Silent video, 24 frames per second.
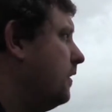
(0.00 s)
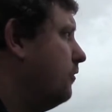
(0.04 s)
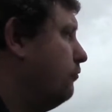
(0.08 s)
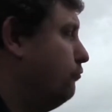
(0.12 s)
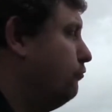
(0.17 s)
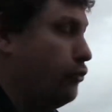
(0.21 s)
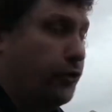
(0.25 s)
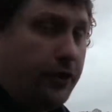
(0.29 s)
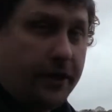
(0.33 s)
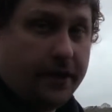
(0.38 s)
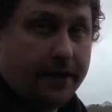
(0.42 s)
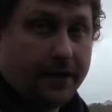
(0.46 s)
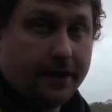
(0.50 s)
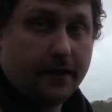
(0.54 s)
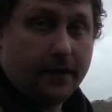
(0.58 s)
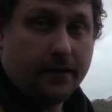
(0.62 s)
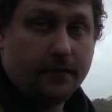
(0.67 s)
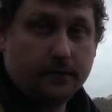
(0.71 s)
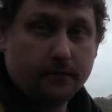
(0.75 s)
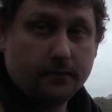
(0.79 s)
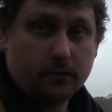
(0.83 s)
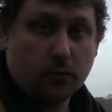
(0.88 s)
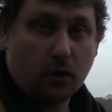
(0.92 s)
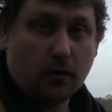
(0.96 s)
rudd in here
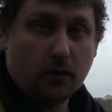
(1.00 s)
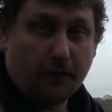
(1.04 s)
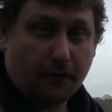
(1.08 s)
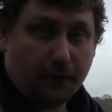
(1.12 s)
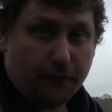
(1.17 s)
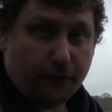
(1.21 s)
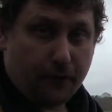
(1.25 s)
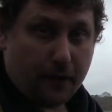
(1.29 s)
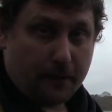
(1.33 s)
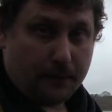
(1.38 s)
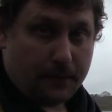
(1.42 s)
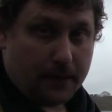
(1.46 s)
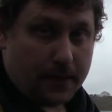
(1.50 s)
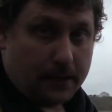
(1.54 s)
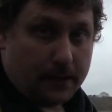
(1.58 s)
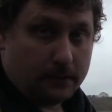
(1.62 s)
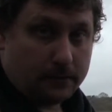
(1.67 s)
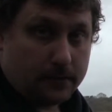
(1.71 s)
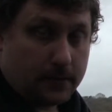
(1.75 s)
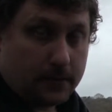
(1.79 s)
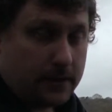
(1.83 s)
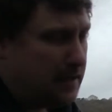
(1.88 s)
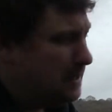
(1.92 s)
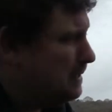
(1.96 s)
to over
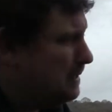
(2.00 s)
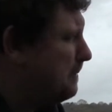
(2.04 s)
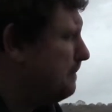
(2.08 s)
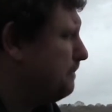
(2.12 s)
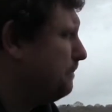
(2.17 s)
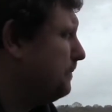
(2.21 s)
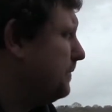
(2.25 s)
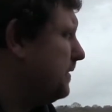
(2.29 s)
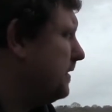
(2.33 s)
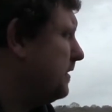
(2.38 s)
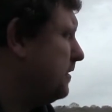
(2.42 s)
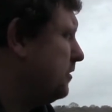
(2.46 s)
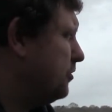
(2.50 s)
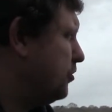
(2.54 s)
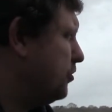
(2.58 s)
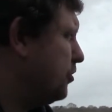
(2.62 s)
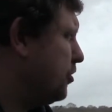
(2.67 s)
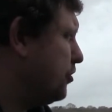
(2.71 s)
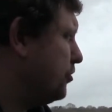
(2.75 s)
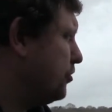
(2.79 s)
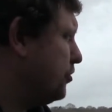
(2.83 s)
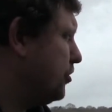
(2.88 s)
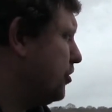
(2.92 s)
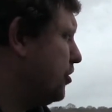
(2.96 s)
£3. There's
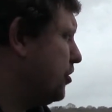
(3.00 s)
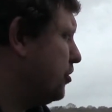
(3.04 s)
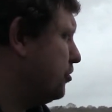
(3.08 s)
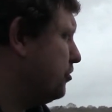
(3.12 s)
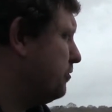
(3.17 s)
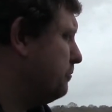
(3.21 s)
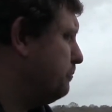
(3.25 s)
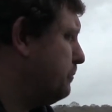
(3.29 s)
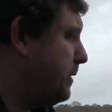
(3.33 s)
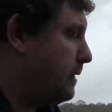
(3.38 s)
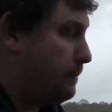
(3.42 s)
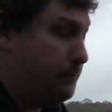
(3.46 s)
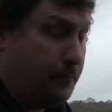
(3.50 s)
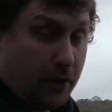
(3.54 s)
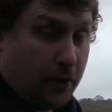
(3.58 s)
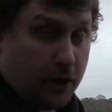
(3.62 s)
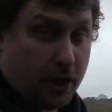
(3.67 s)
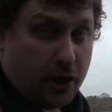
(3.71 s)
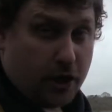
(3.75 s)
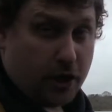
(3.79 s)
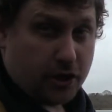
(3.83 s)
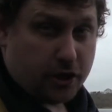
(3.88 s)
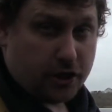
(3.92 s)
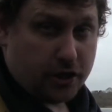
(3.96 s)
also some big
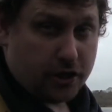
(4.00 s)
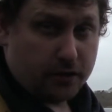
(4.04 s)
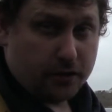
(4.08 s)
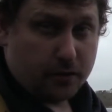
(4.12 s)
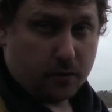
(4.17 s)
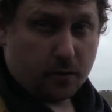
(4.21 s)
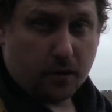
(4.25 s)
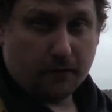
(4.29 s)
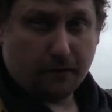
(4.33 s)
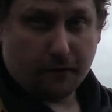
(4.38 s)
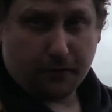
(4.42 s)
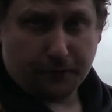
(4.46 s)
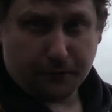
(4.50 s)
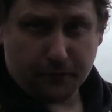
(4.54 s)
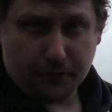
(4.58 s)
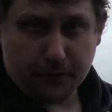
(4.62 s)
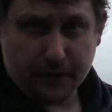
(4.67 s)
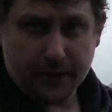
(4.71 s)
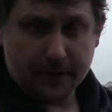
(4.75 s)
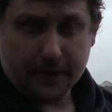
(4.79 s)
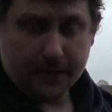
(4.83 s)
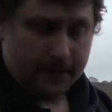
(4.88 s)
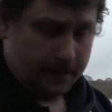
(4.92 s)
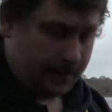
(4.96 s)
perch to over
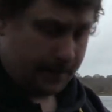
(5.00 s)
3.